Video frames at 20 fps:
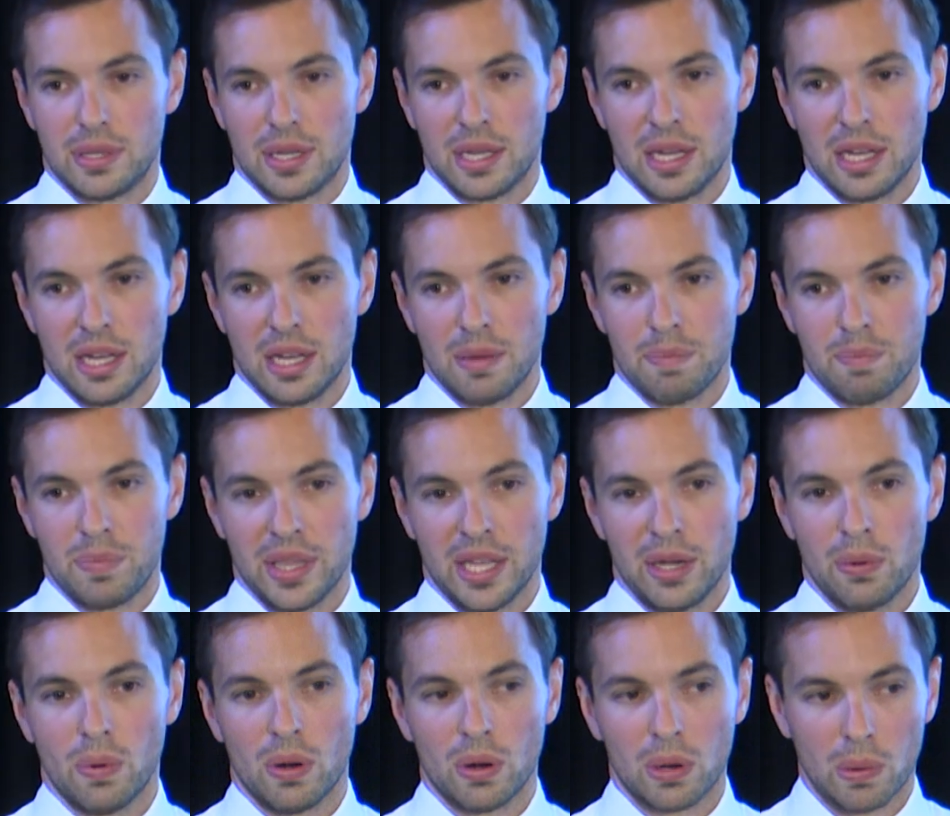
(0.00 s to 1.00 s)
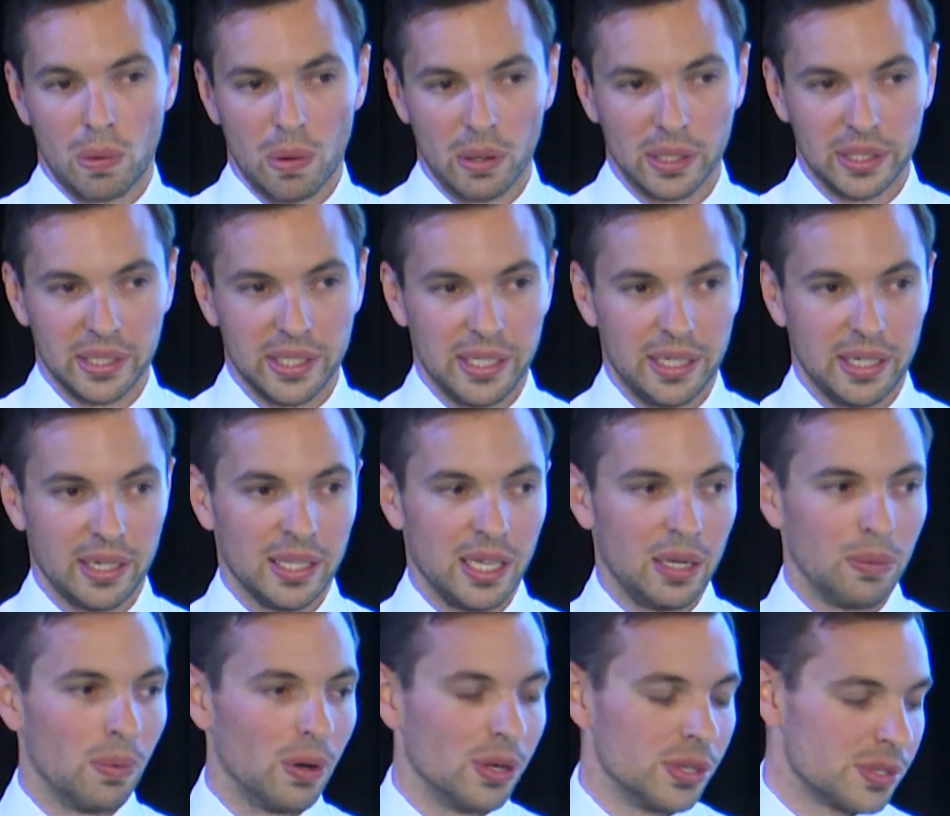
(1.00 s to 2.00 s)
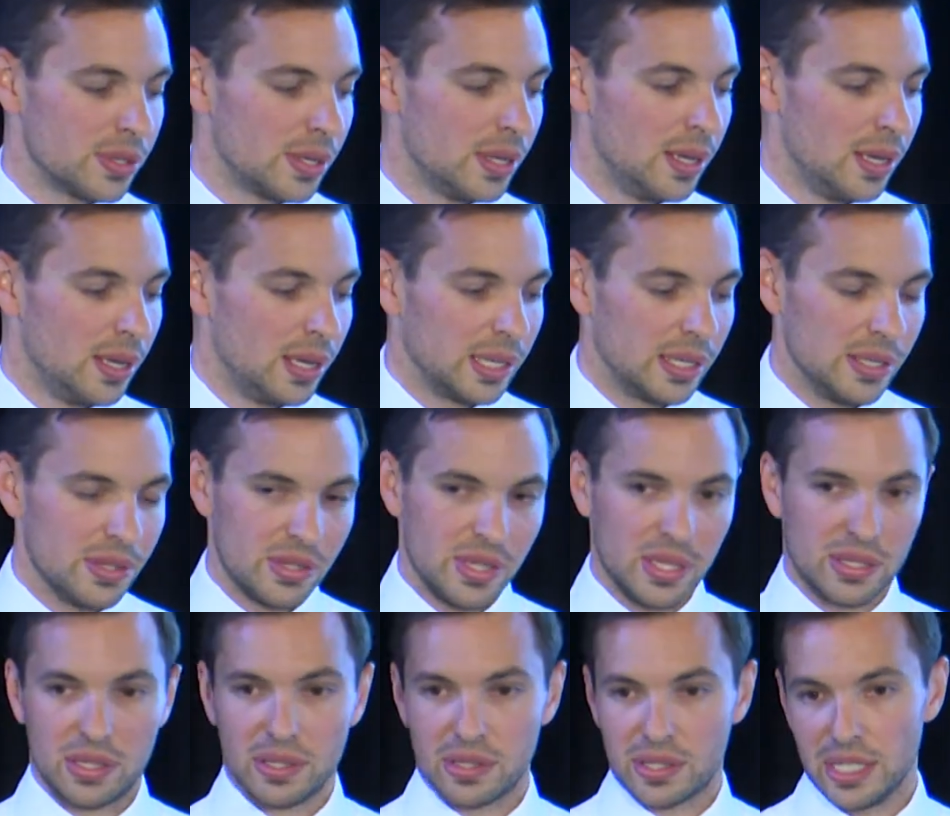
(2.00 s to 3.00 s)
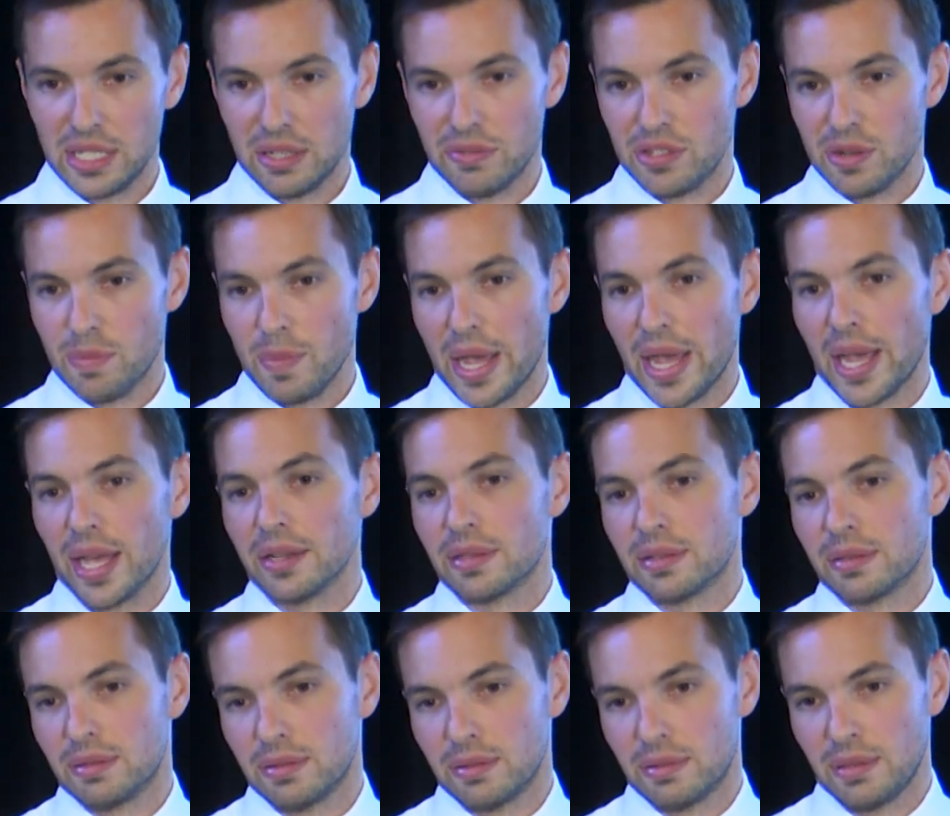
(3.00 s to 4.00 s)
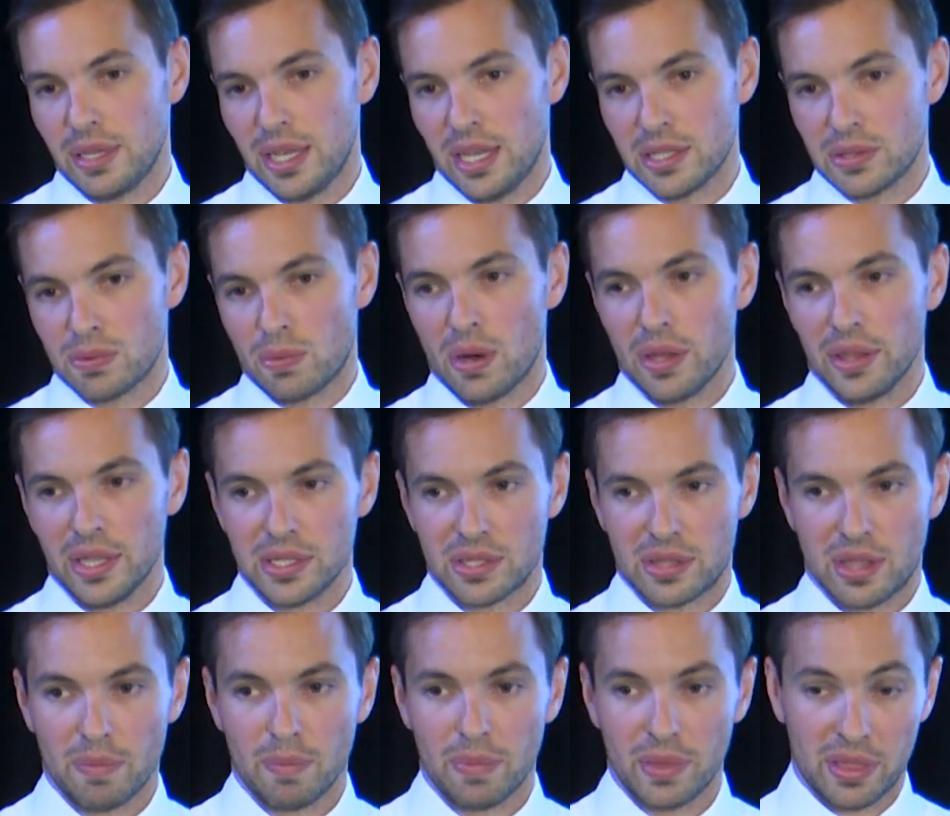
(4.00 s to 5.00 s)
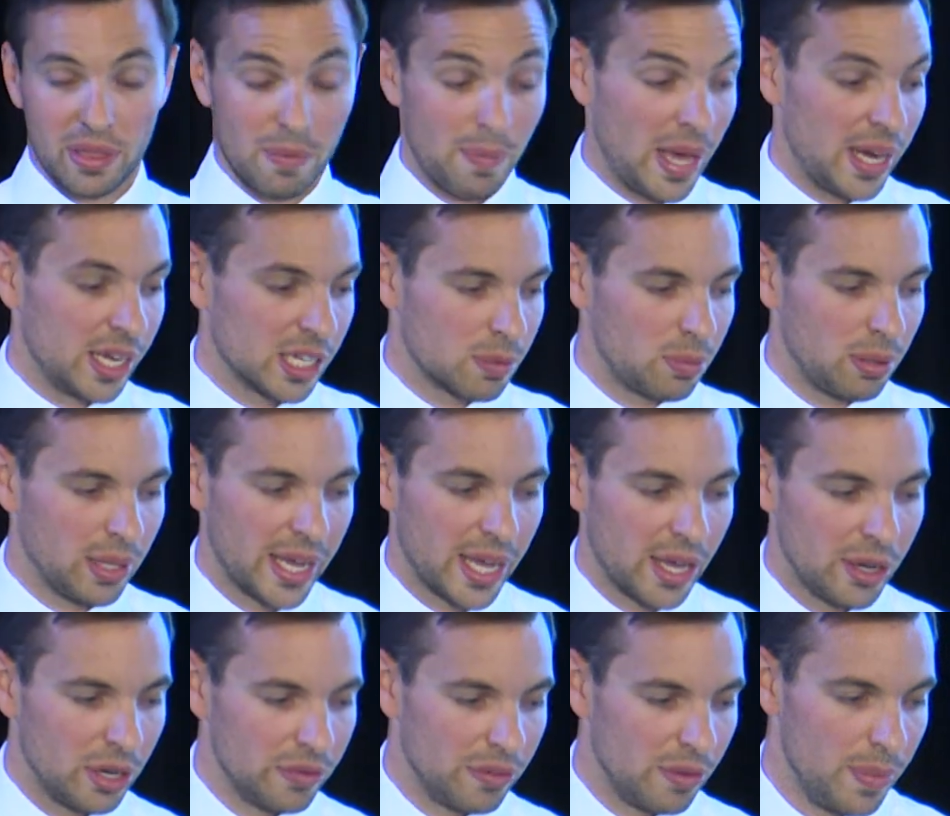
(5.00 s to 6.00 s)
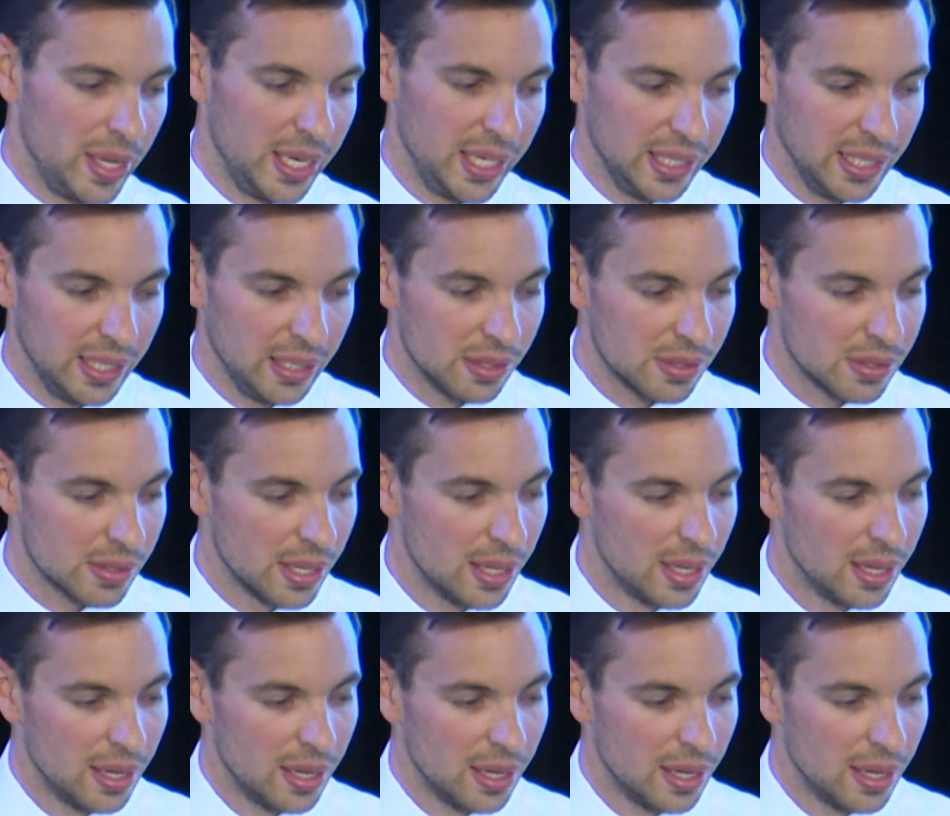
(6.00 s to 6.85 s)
But they want quality and they want consistency of demand, hence why these thematics play out over many years.